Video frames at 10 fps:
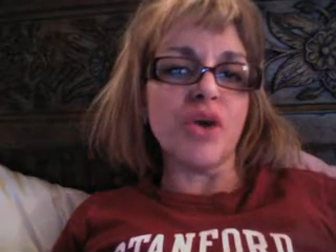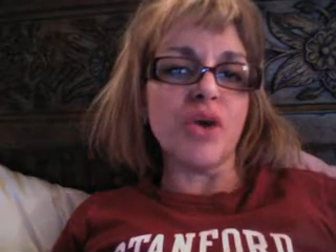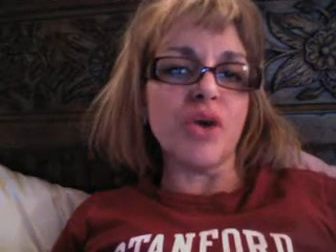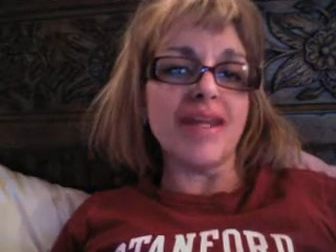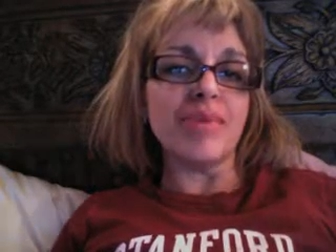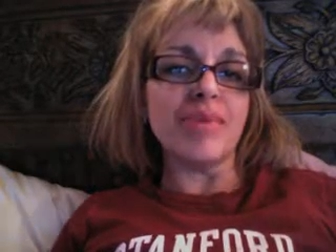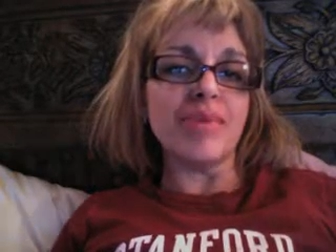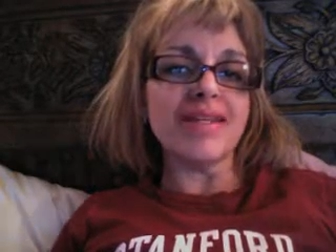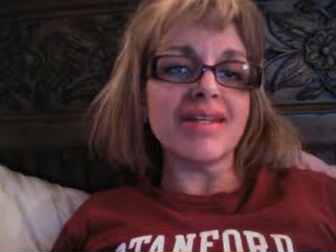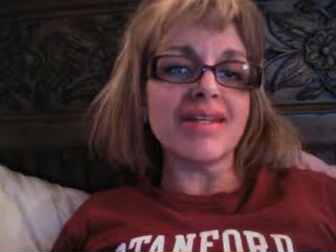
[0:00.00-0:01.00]
anybody
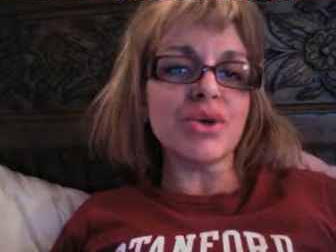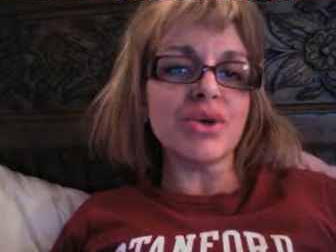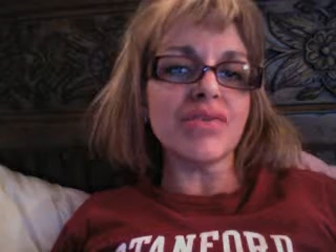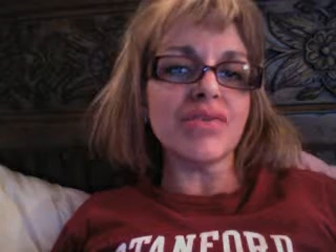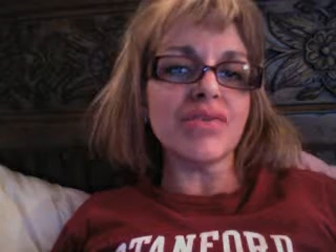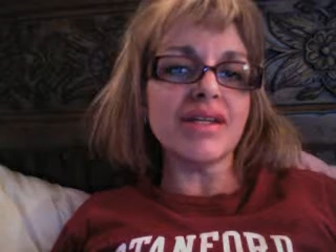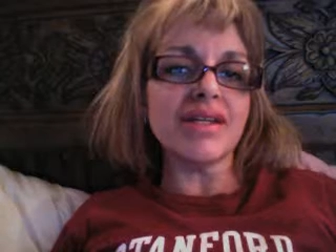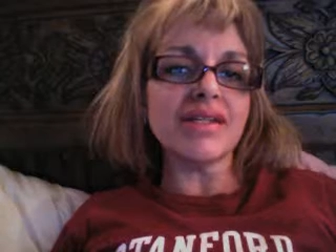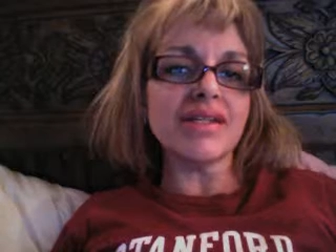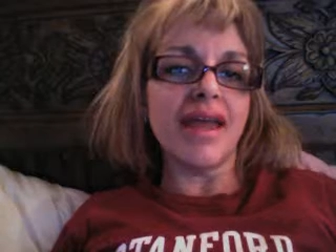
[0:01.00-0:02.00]
that's heard of it,
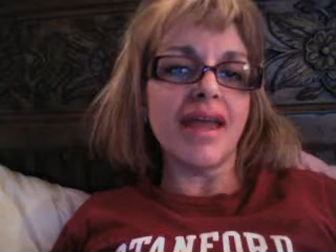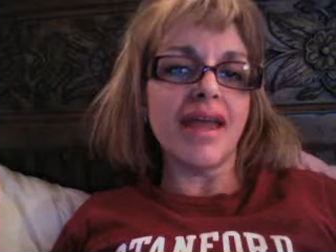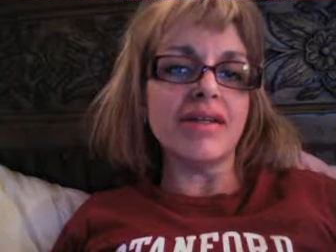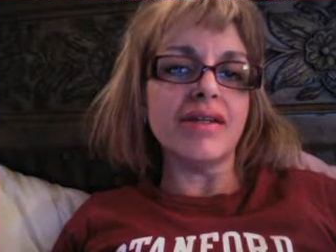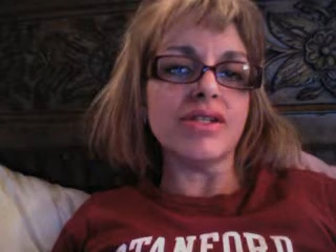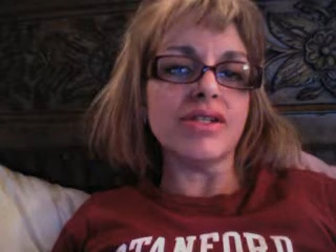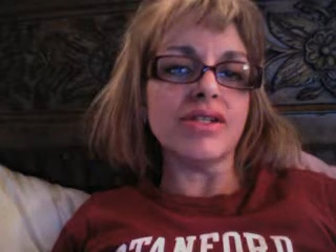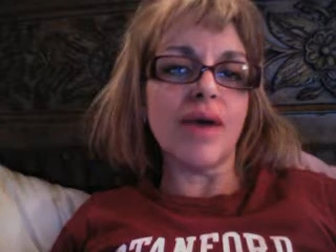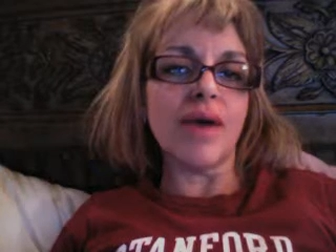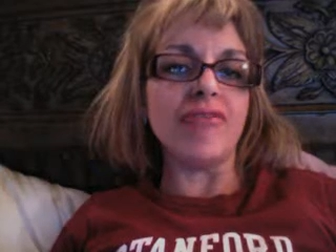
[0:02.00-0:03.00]
and you don't have